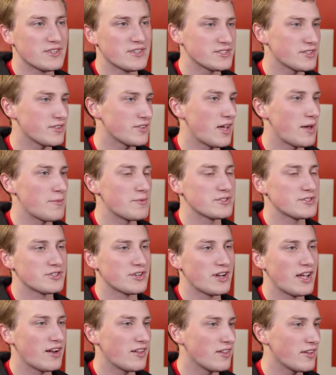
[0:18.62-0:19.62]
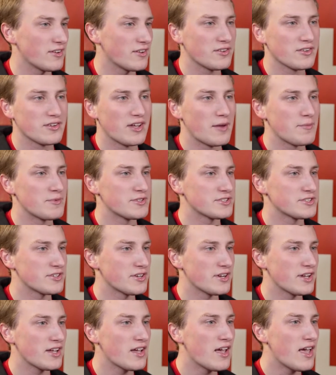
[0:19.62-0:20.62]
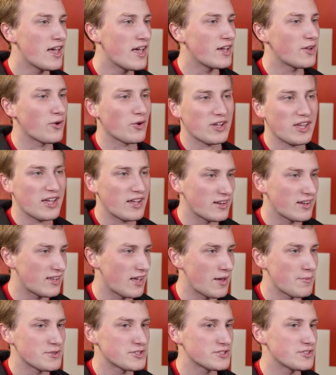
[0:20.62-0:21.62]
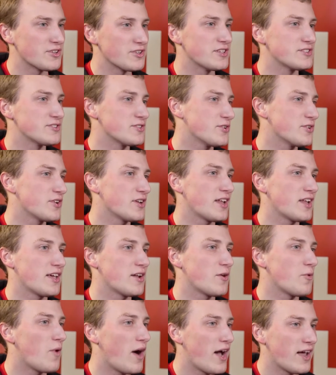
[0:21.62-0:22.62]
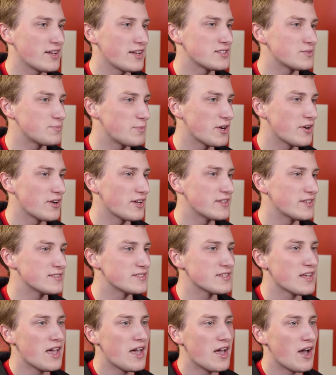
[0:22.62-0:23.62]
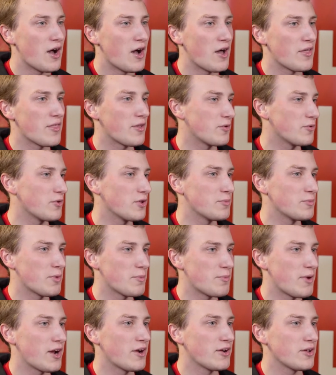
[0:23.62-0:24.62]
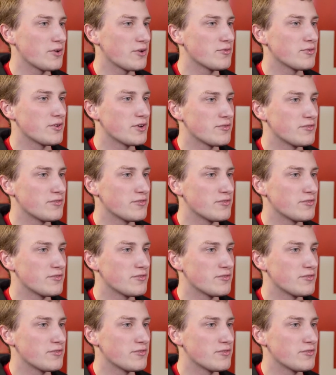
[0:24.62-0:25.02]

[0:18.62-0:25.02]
physical chemistry, analytical chemistry, inorganic chemistry. So you're going to get a wide experience uh, that'll really prepare you for